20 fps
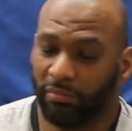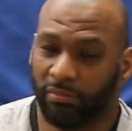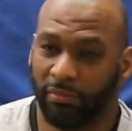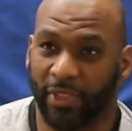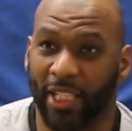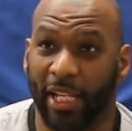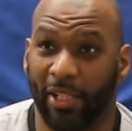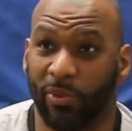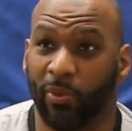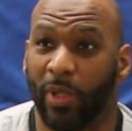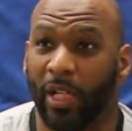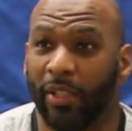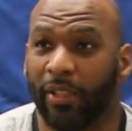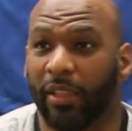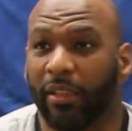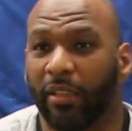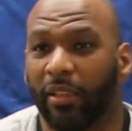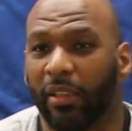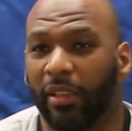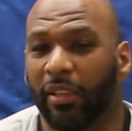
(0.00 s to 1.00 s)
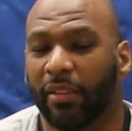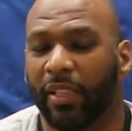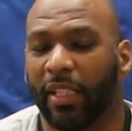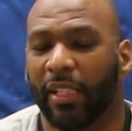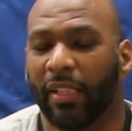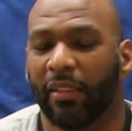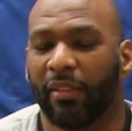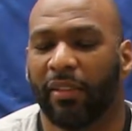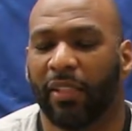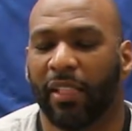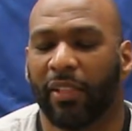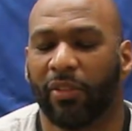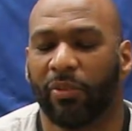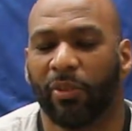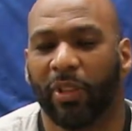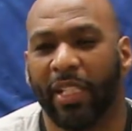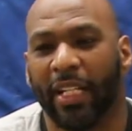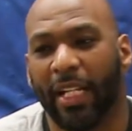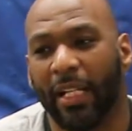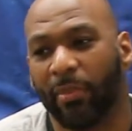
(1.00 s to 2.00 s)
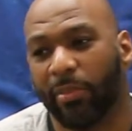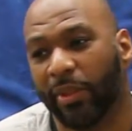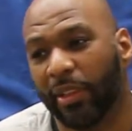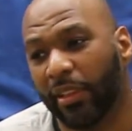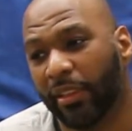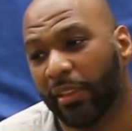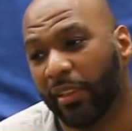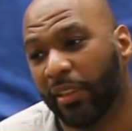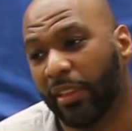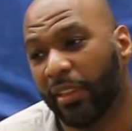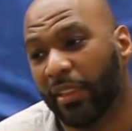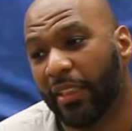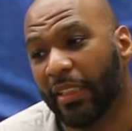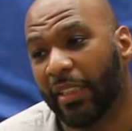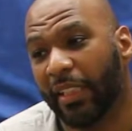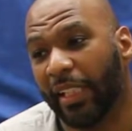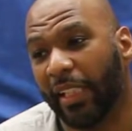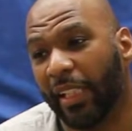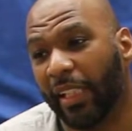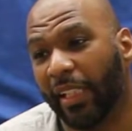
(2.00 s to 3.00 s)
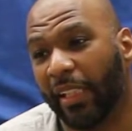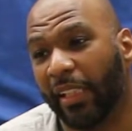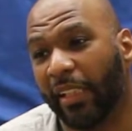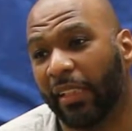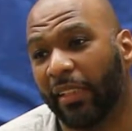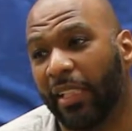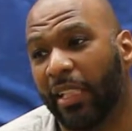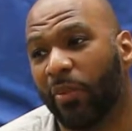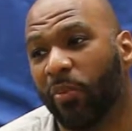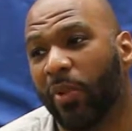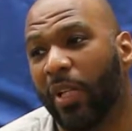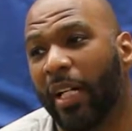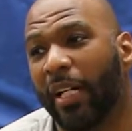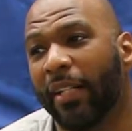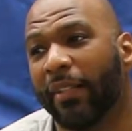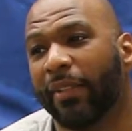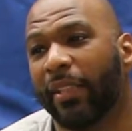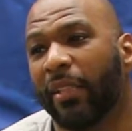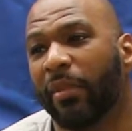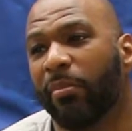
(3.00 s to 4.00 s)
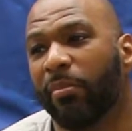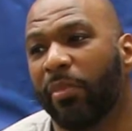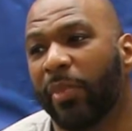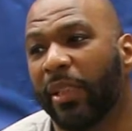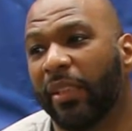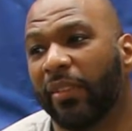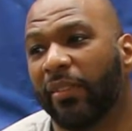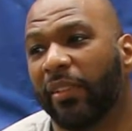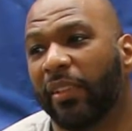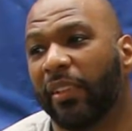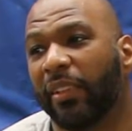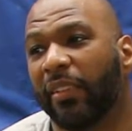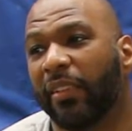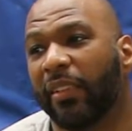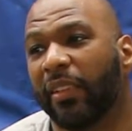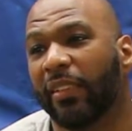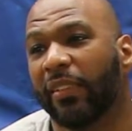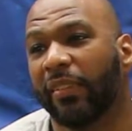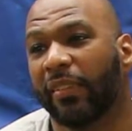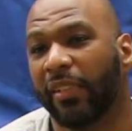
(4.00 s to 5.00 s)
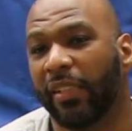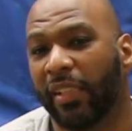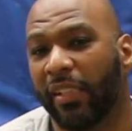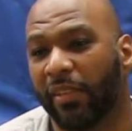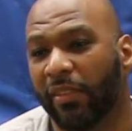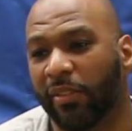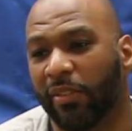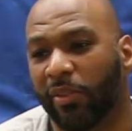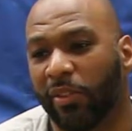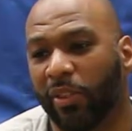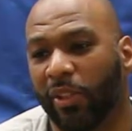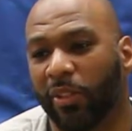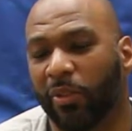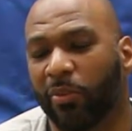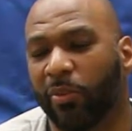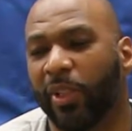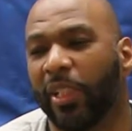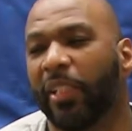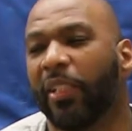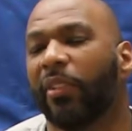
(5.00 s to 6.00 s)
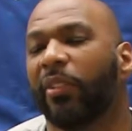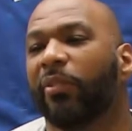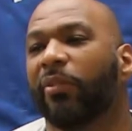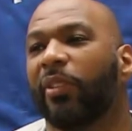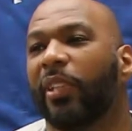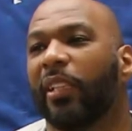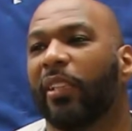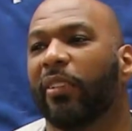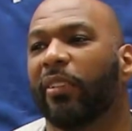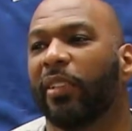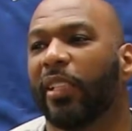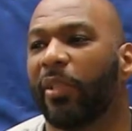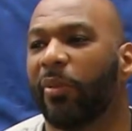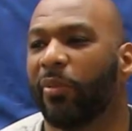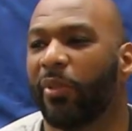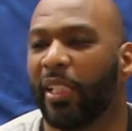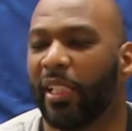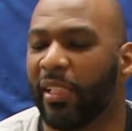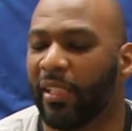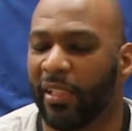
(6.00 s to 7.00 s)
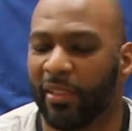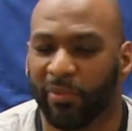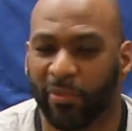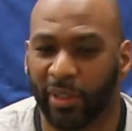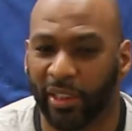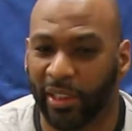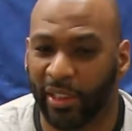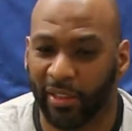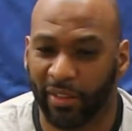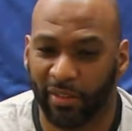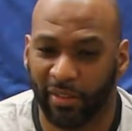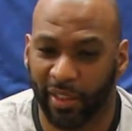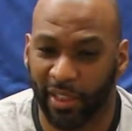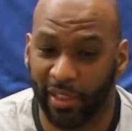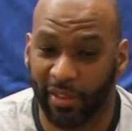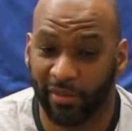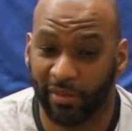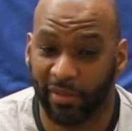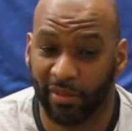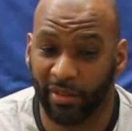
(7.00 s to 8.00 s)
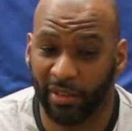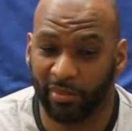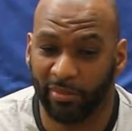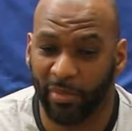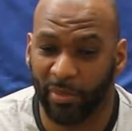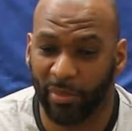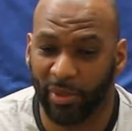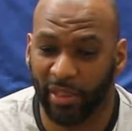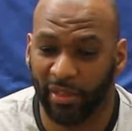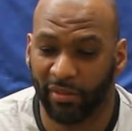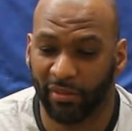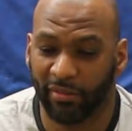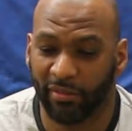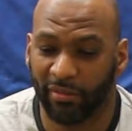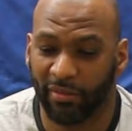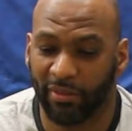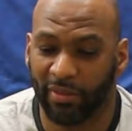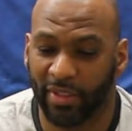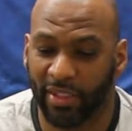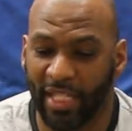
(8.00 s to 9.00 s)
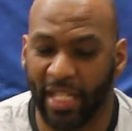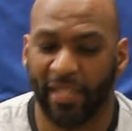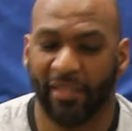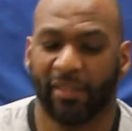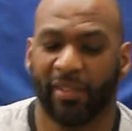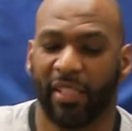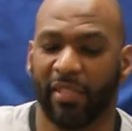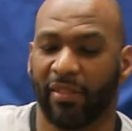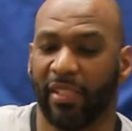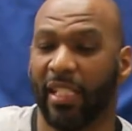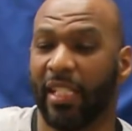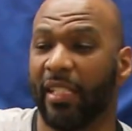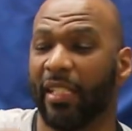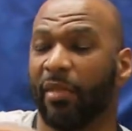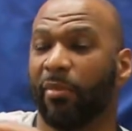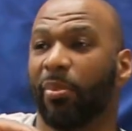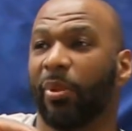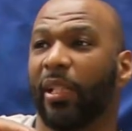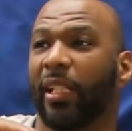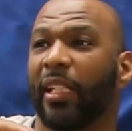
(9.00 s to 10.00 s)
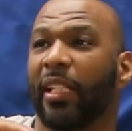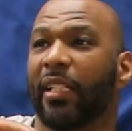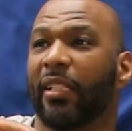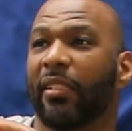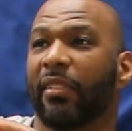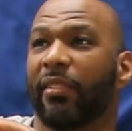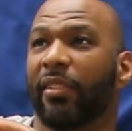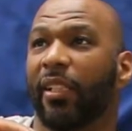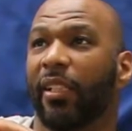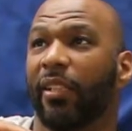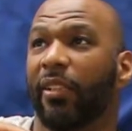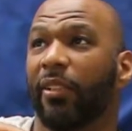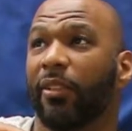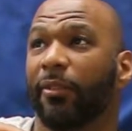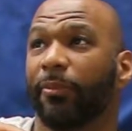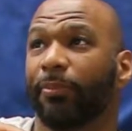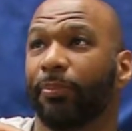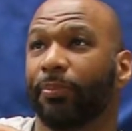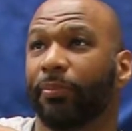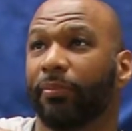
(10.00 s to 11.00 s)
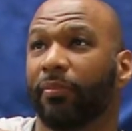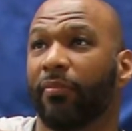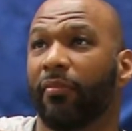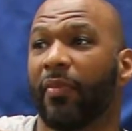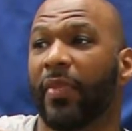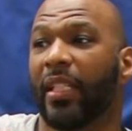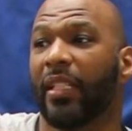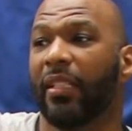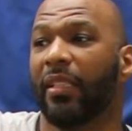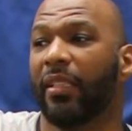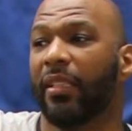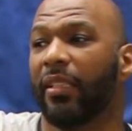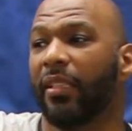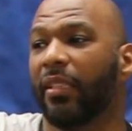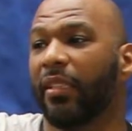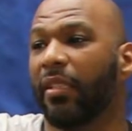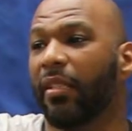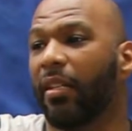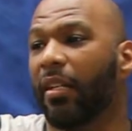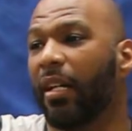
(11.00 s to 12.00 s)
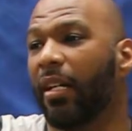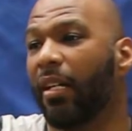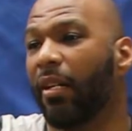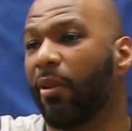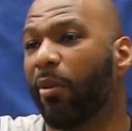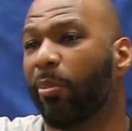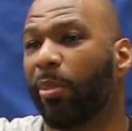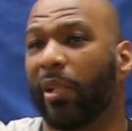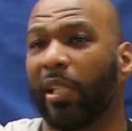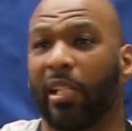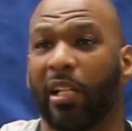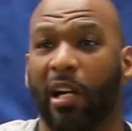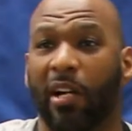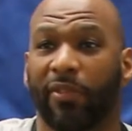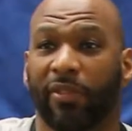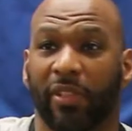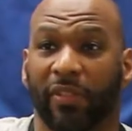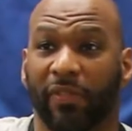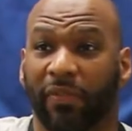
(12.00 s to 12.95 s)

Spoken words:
that's that's what happened. And he wound up missing a season, so we don't know. He didn't really get a chance to, that season he didn't play until the playoffs in